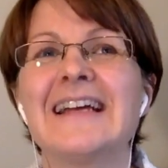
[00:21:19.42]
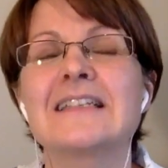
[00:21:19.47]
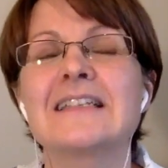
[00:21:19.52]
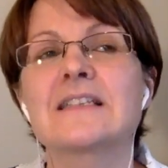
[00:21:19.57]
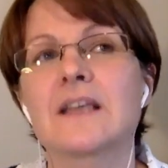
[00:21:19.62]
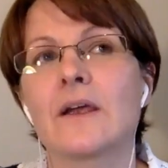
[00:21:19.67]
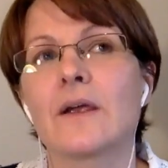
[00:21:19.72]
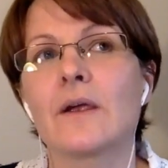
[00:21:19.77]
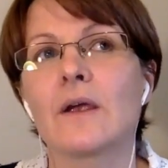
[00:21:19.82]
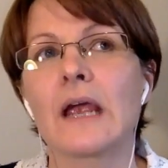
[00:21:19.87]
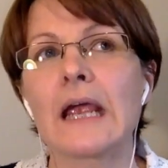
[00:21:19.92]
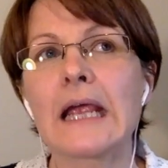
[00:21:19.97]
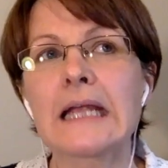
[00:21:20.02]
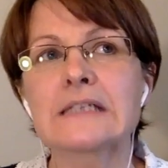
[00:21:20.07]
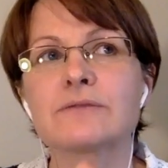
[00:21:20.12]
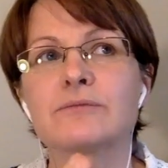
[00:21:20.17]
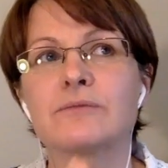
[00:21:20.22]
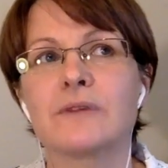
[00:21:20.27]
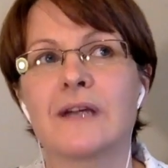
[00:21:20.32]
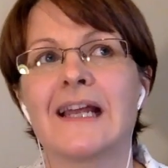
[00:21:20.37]
So
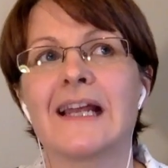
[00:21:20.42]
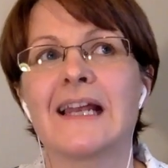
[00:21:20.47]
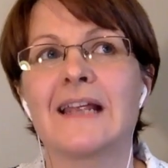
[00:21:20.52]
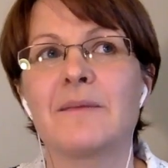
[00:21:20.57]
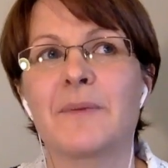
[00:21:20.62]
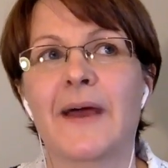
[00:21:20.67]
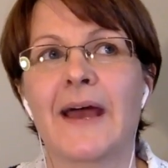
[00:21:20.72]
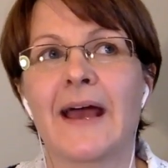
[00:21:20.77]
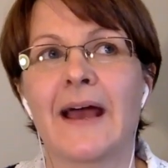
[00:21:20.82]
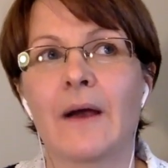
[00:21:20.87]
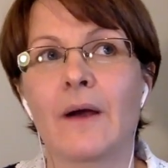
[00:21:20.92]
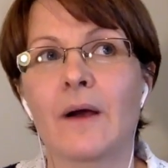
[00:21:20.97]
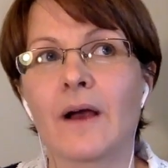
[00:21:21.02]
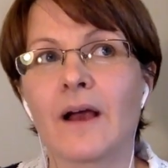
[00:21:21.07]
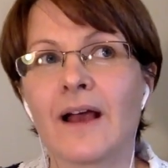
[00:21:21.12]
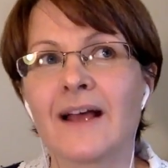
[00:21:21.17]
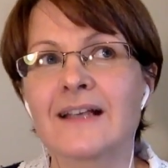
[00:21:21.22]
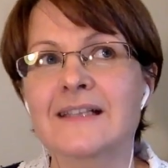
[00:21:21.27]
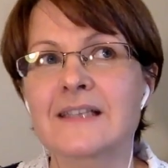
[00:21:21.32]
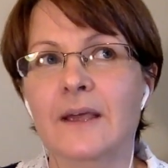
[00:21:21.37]
it's really about,
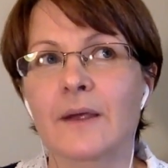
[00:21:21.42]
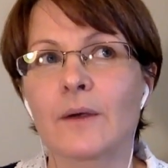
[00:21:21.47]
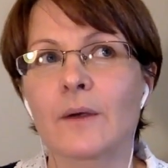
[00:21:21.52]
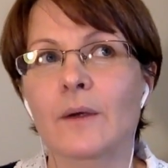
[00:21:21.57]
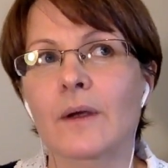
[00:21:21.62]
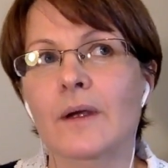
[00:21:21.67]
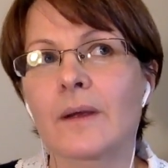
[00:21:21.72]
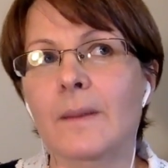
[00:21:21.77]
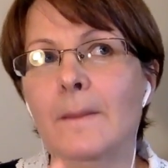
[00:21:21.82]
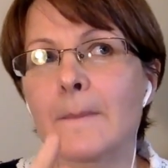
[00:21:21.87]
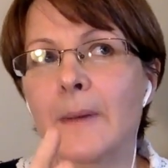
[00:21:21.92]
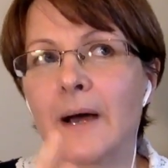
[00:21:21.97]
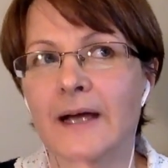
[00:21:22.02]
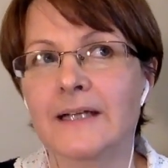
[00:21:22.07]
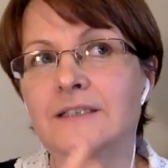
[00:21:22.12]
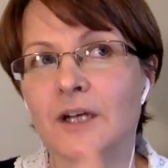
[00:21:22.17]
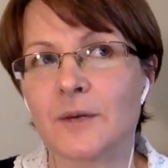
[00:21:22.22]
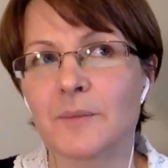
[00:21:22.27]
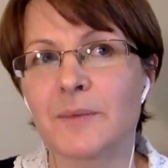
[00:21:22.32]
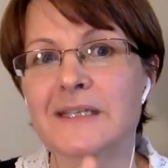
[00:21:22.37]
so
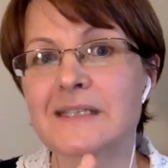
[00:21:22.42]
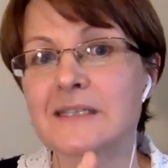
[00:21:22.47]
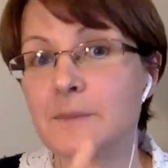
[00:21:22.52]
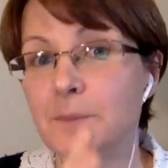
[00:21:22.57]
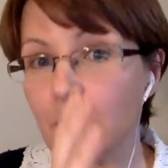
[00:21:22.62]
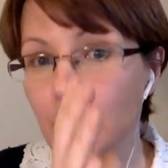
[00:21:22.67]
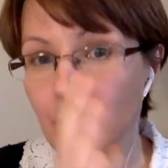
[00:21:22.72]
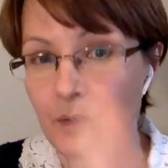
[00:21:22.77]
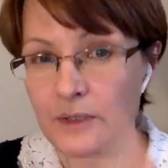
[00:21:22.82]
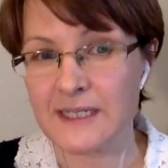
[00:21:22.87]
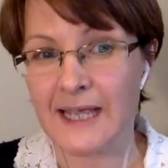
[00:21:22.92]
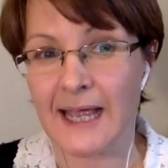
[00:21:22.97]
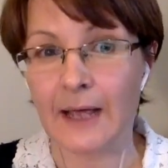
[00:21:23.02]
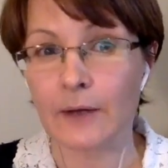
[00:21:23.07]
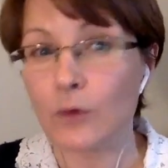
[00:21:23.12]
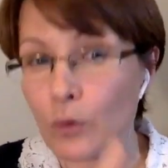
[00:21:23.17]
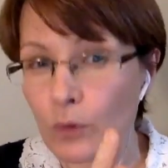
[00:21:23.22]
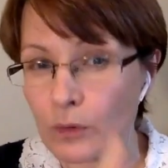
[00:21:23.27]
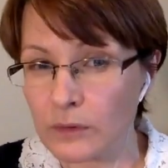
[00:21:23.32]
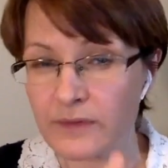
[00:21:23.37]
my job is to put
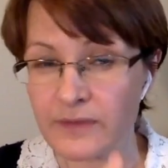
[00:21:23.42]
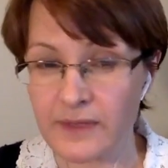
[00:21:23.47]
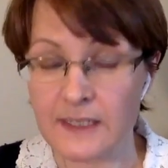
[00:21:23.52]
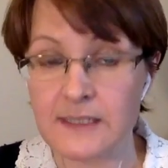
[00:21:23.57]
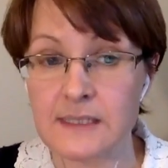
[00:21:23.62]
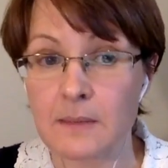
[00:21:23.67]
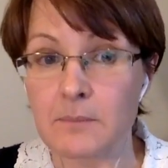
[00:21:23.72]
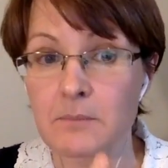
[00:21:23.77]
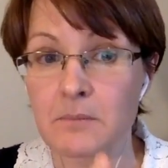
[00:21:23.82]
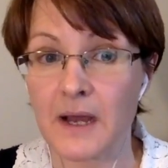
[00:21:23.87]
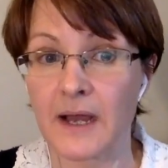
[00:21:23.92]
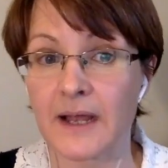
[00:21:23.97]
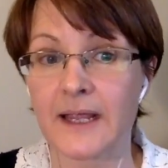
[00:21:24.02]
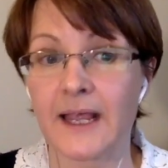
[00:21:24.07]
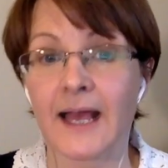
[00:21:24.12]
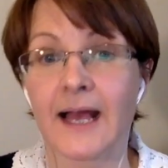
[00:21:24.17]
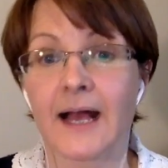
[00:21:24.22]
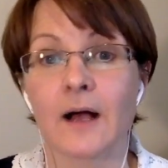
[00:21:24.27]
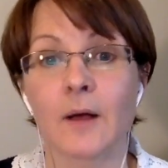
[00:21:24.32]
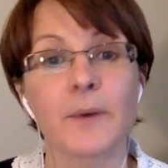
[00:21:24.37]
down all the things that might
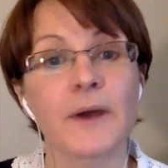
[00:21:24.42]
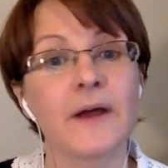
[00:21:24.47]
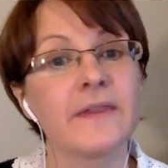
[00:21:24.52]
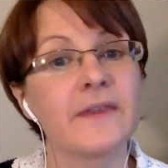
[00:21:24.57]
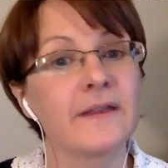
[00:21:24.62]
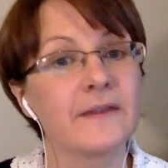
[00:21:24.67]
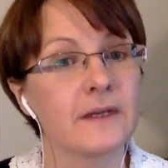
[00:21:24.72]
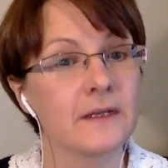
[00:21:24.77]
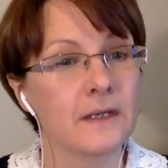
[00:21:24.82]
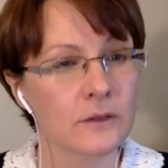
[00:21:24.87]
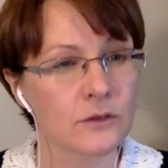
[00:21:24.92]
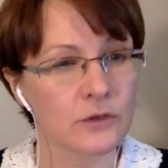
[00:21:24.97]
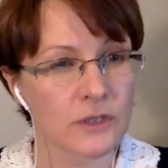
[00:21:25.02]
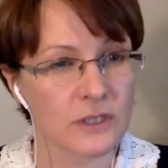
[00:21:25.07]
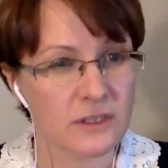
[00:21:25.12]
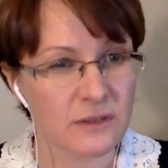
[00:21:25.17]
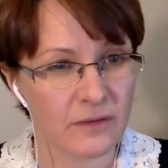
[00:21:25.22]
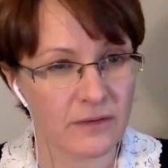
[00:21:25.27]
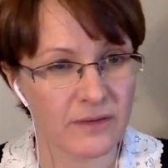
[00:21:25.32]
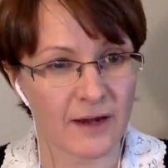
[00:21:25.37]
help, and then the
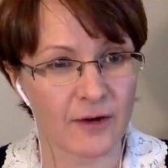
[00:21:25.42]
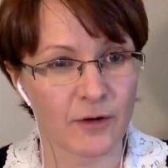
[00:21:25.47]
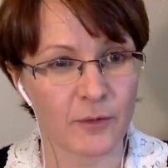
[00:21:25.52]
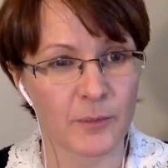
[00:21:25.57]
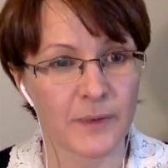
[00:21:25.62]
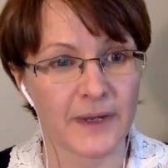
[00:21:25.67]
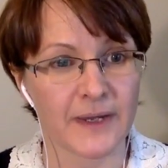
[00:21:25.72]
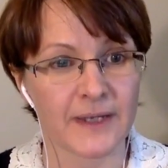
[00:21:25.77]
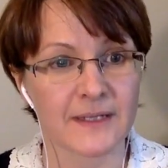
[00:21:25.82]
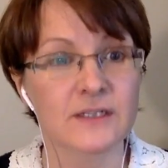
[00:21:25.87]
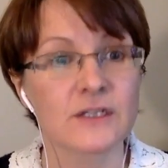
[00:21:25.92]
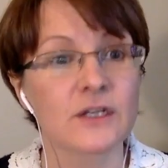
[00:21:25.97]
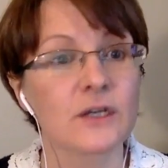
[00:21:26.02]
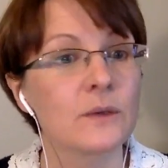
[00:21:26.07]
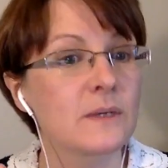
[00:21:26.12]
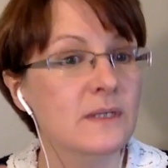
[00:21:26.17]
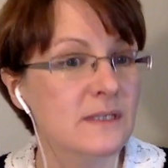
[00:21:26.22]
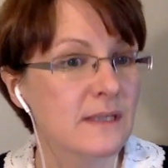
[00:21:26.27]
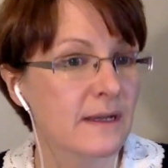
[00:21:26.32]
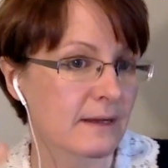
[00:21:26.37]
nutritional therapist,
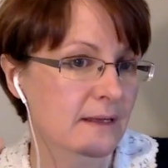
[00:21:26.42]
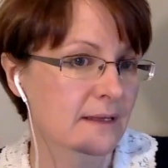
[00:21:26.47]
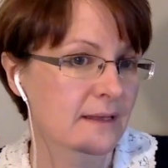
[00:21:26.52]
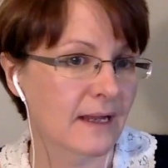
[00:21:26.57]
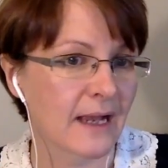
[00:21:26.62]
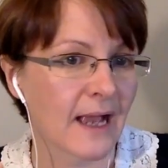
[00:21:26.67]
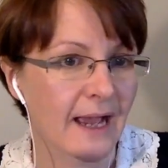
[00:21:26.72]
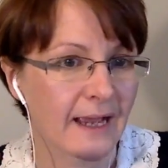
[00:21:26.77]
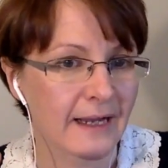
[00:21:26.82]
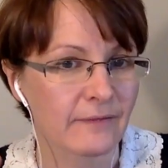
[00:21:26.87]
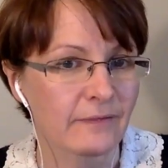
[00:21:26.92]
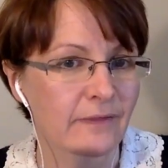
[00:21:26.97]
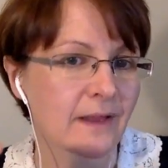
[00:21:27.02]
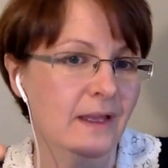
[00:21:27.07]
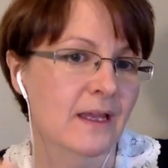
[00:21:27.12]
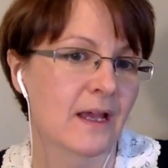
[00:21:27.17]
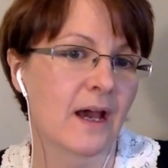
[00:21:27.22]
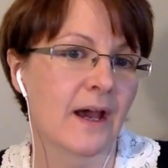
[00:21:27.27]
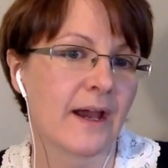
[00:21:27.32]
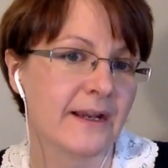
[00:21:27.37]
who is the kind of the
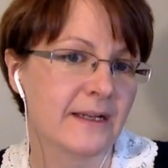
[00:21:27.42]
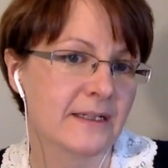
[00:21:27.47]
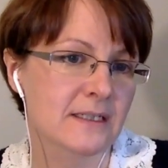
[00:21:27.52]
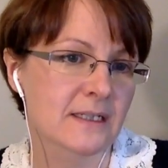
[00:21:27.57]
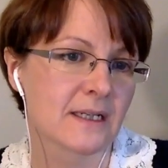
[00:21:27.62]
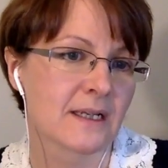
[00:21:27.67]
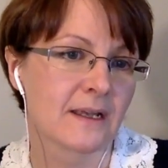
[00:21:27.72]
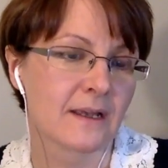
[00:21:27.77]
guide